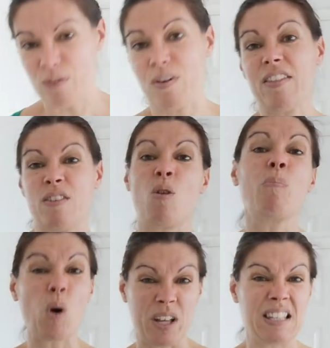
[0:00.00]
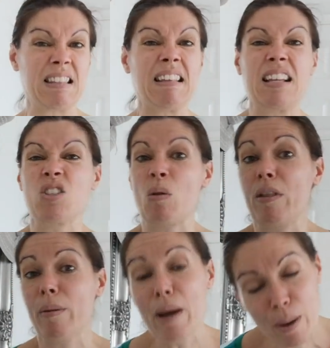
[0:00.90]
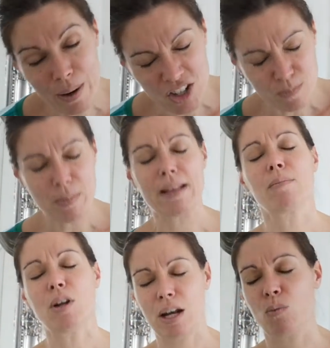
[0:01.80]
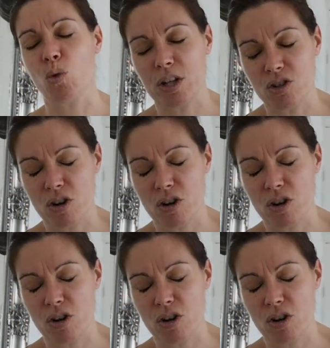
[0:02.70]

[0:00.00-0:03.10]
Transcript: for the fact they've got pockets and things on them, which make them look like walking